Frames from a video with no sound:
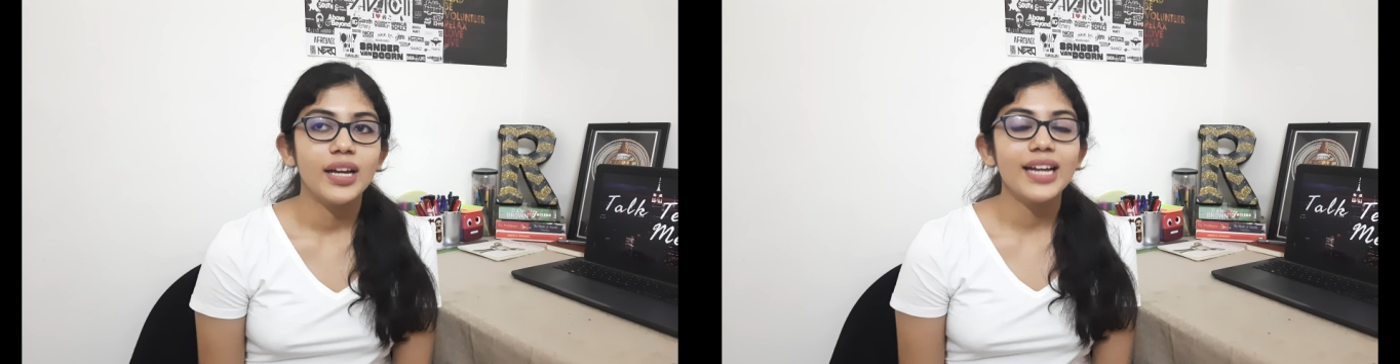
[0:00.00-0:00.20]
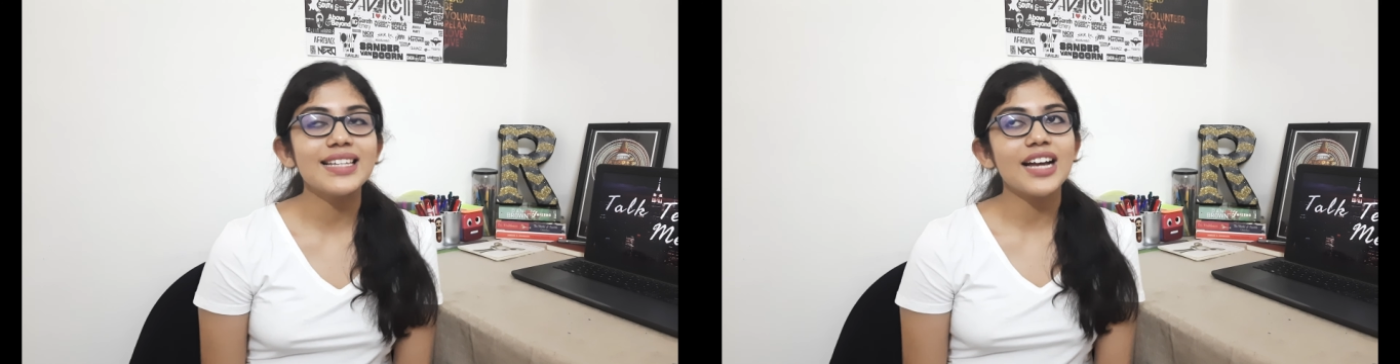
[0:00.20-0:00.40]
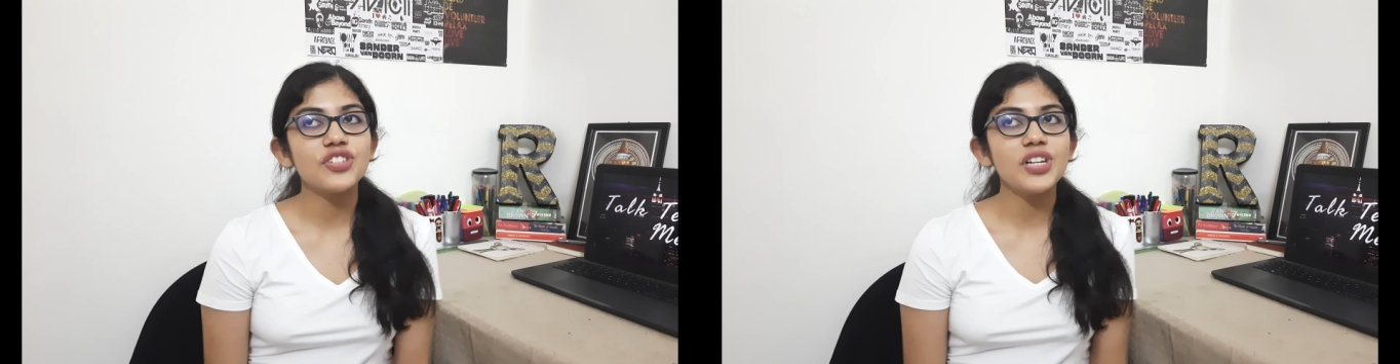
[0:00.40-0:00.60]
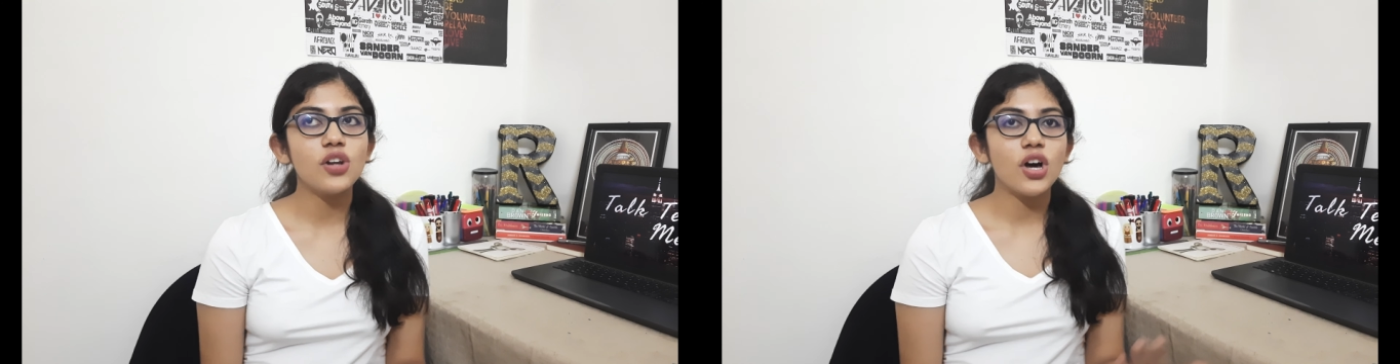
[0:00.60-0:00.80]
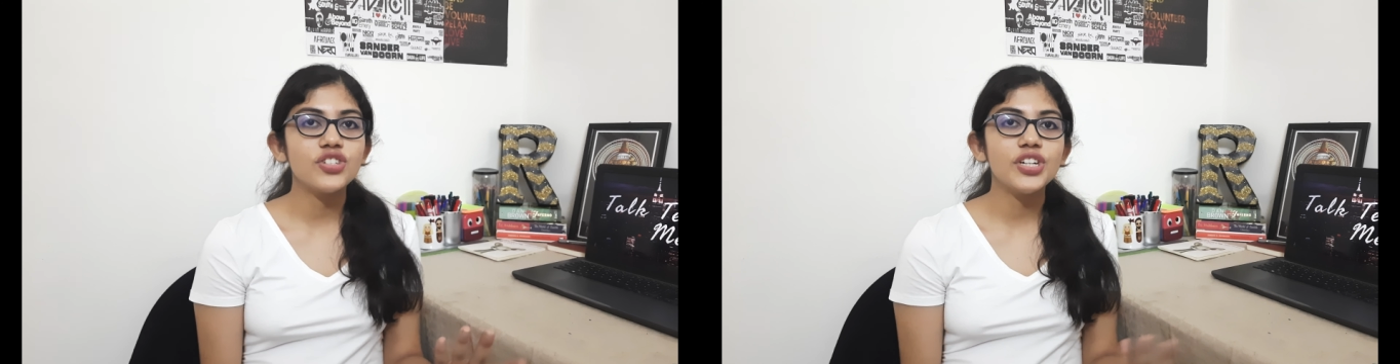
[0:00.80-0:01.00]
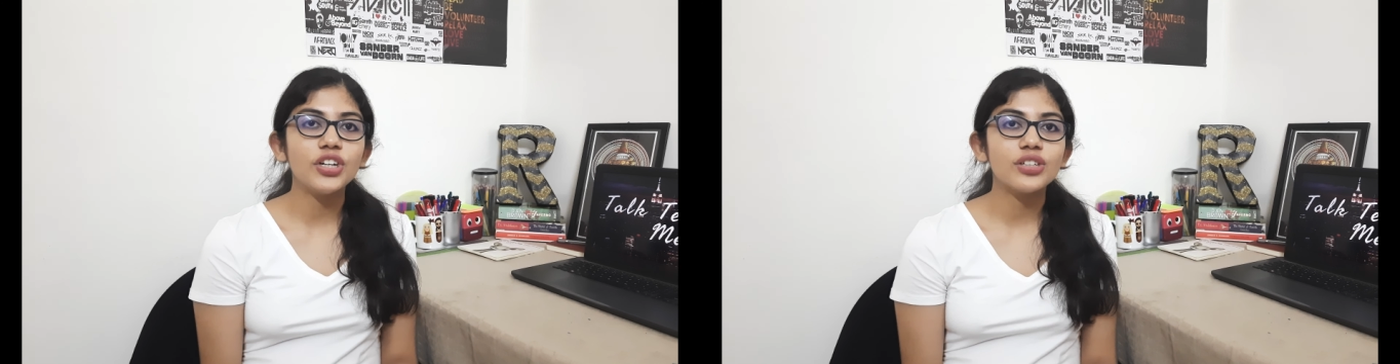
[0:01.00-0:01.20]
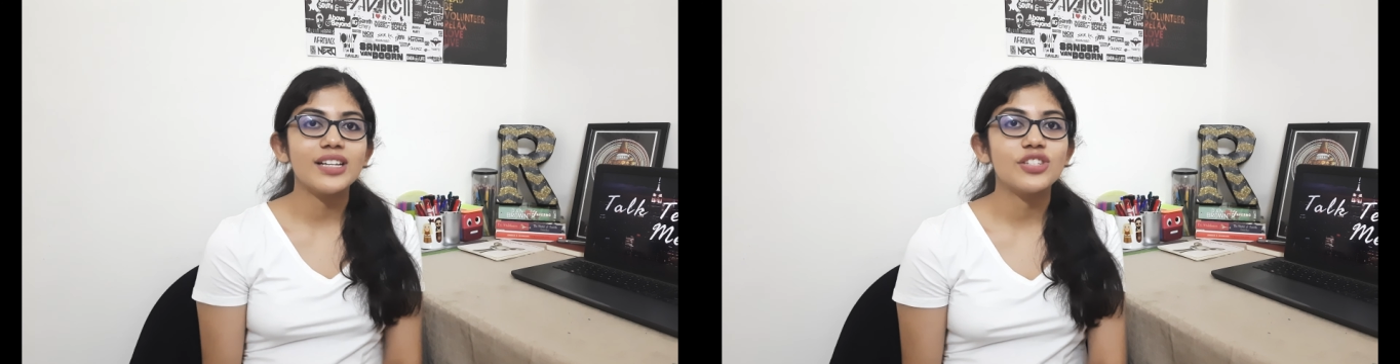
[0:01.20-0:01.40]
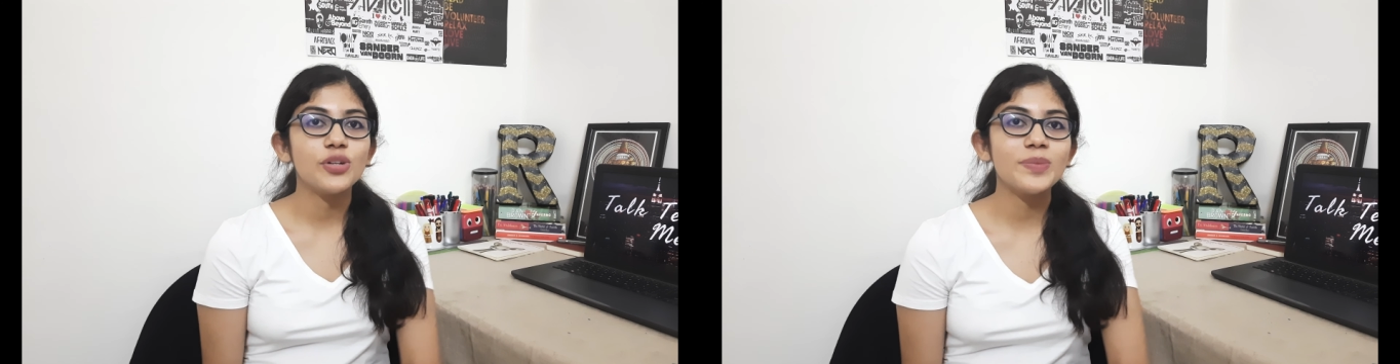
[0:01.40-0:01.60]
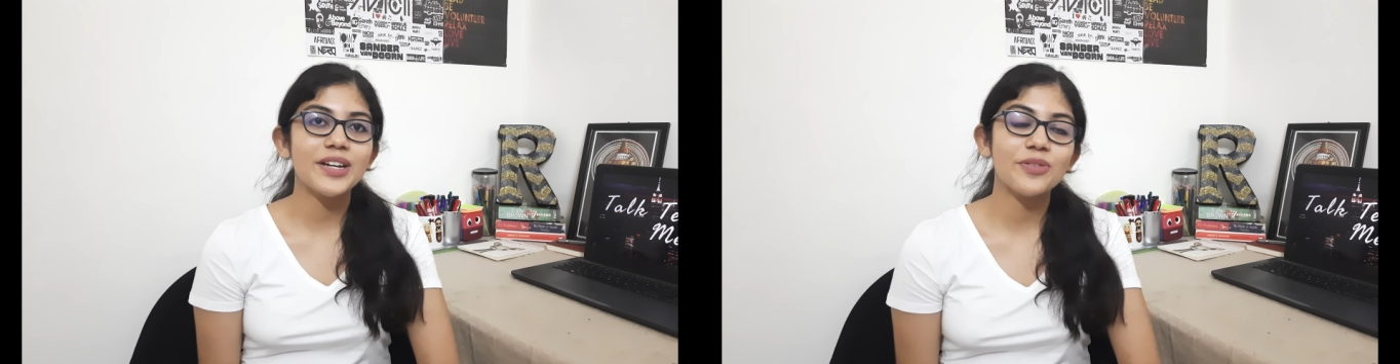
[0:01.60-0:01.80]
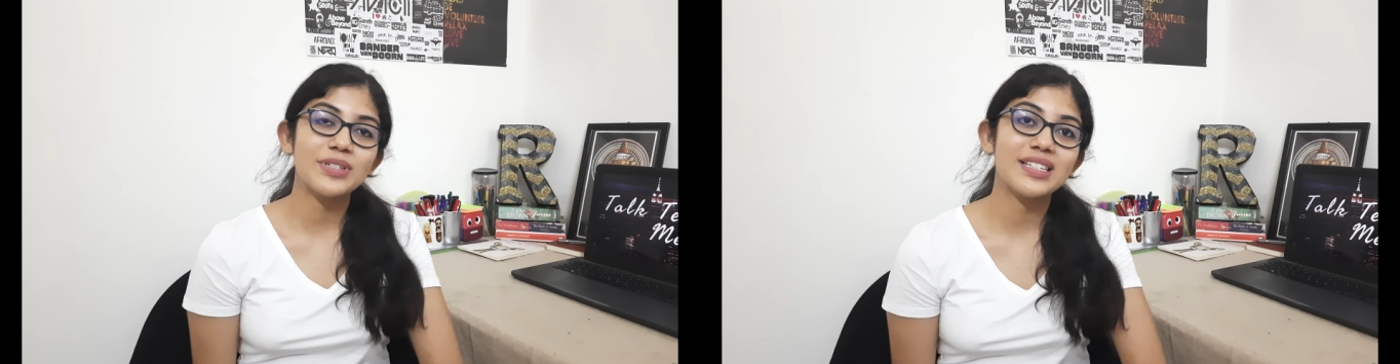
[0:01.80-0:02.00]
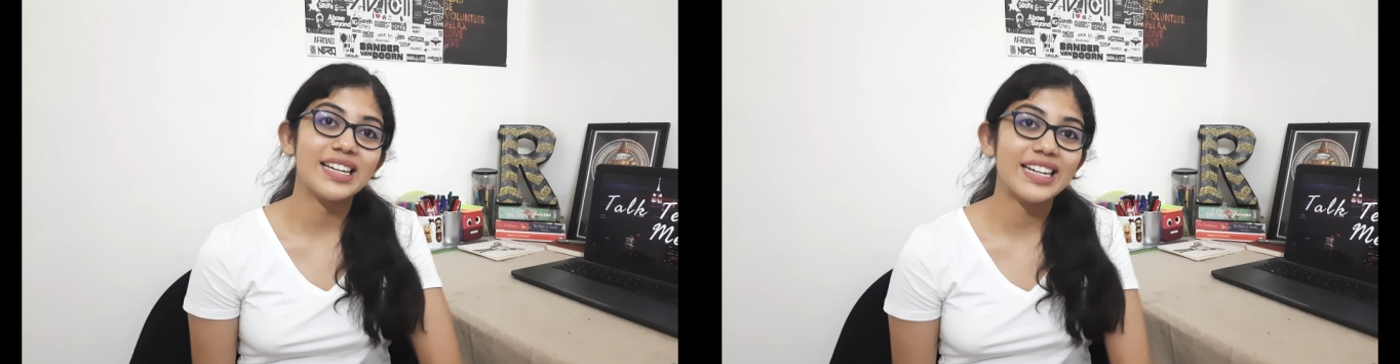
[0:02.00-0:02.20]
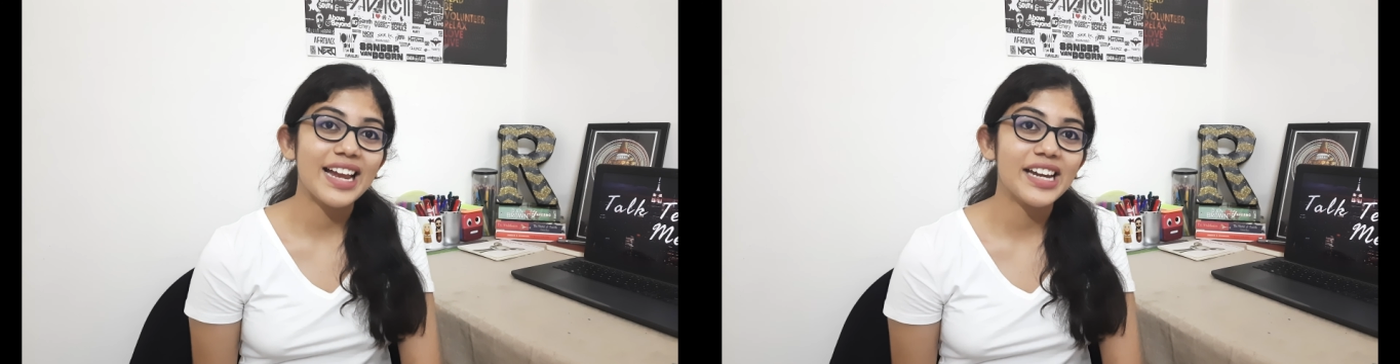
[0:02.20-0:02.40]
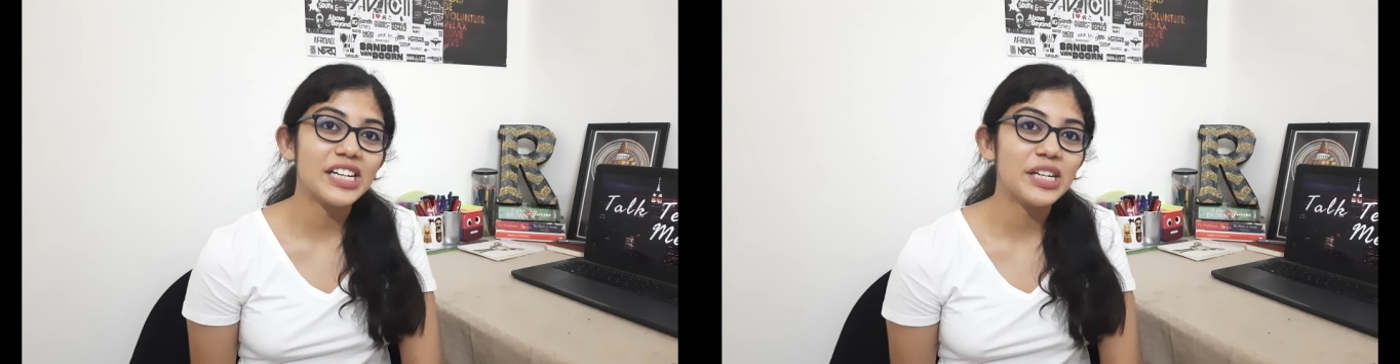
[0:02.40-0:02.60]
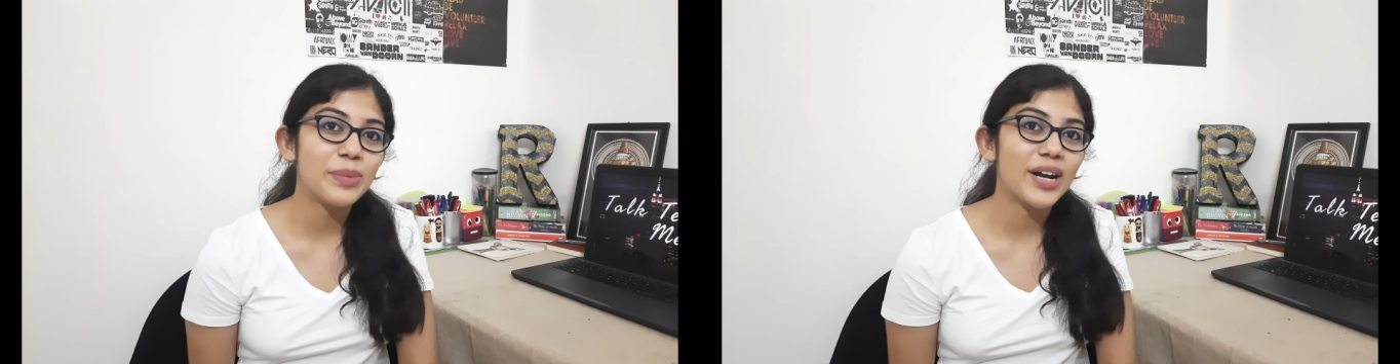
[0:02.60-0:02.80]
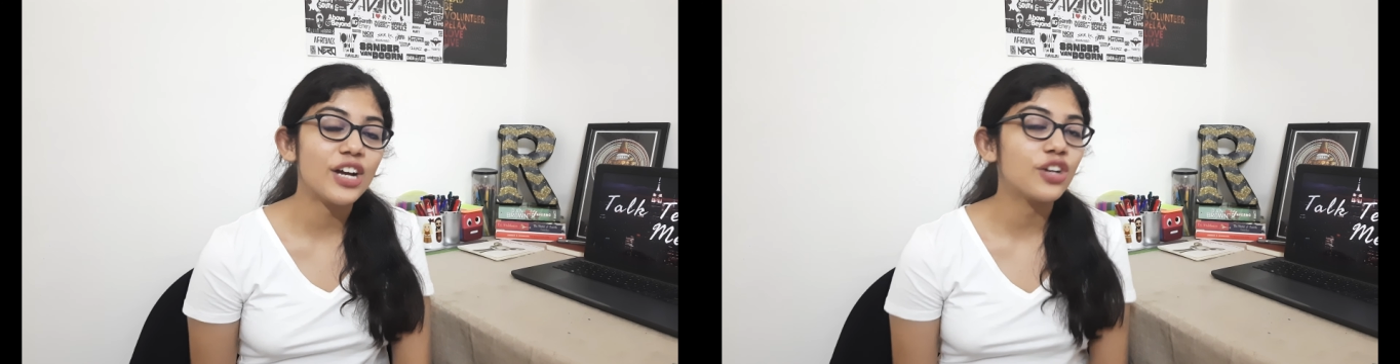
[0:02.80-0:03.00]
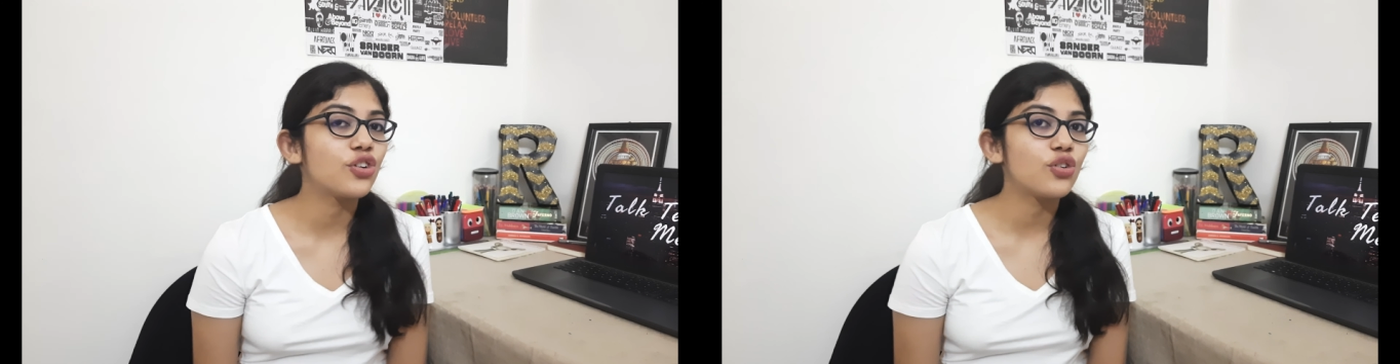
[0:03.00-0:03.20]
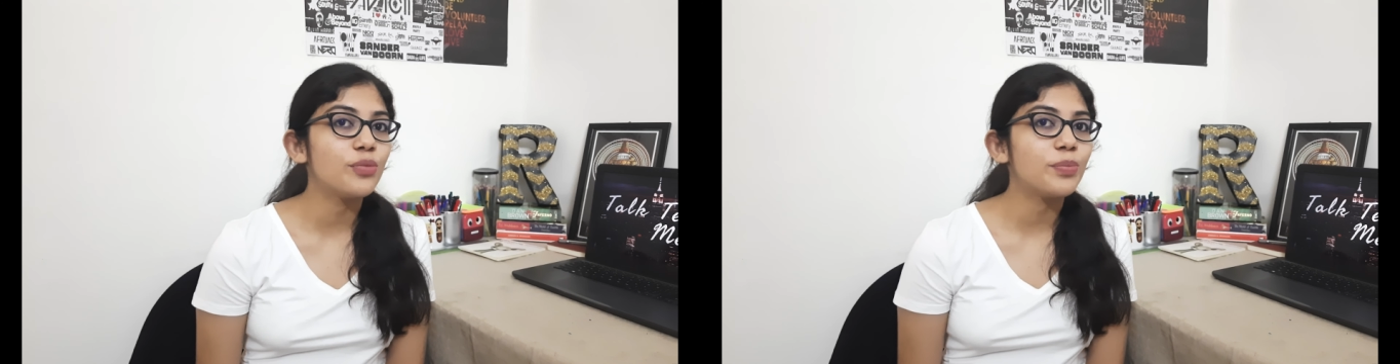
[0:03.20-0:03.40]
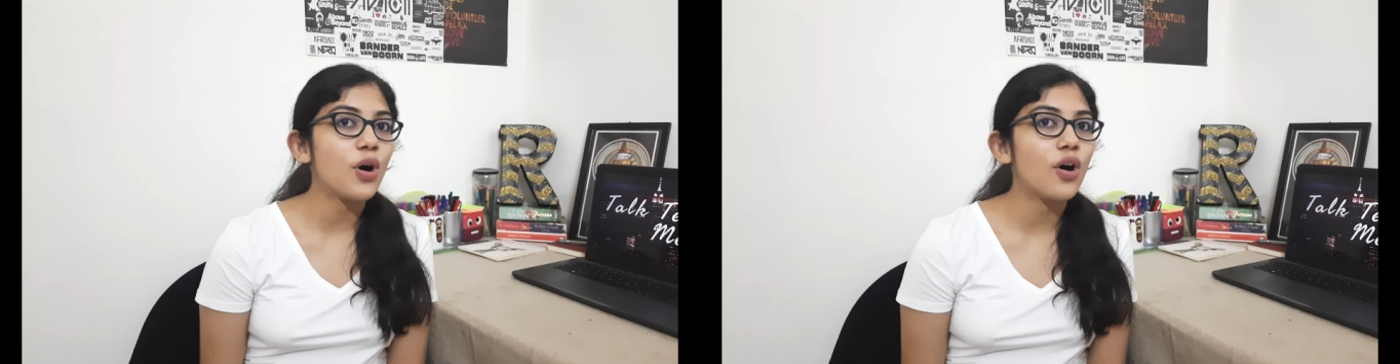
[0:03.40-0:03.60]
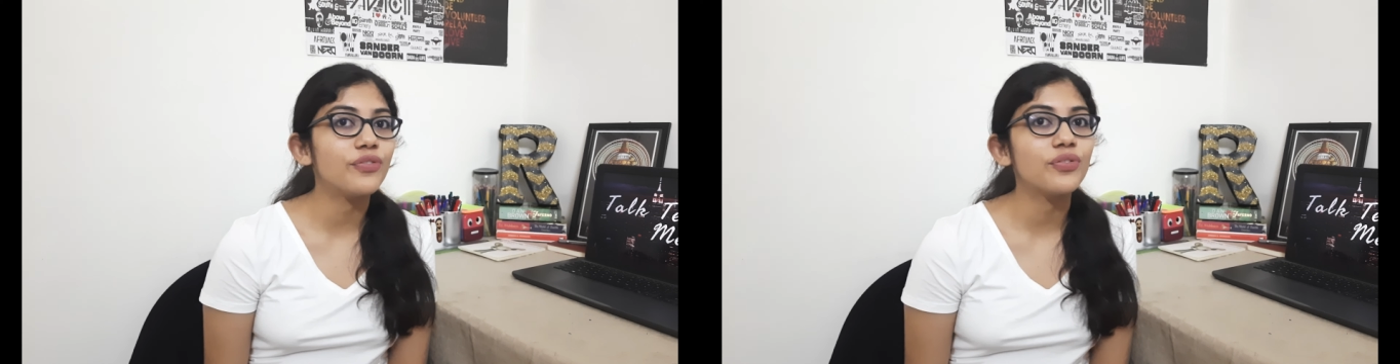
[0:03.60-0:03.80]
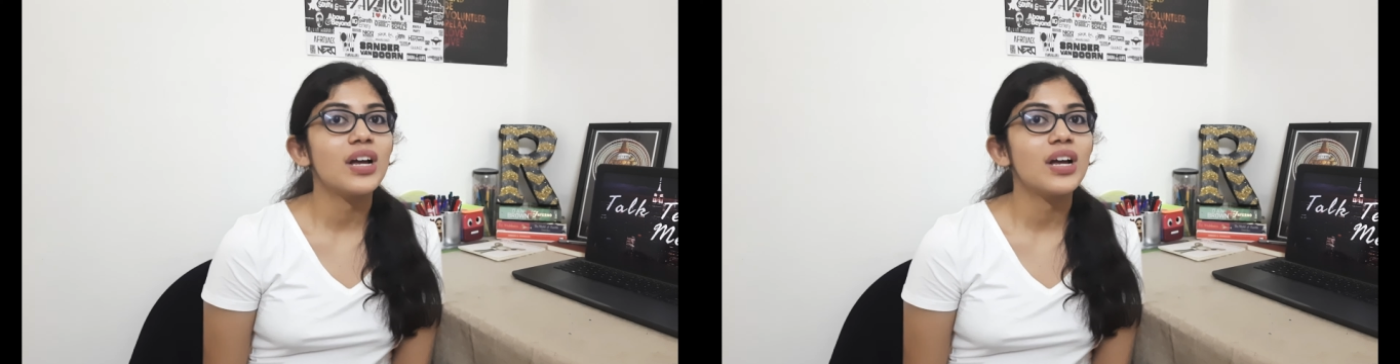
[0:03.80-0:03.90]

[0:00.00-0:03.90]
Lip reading: It's actually logical to assume that it was created by a group of